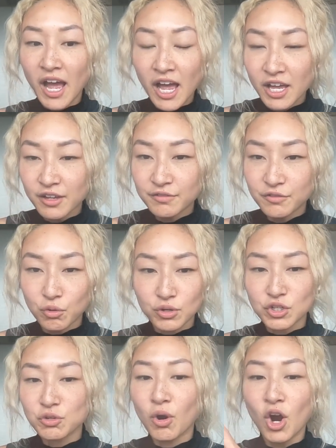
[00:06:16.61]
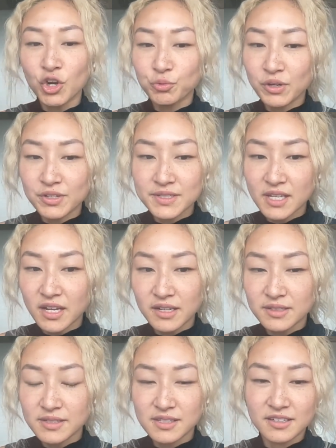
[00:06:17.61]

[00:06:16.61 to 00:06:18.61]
have, or new hardware designs?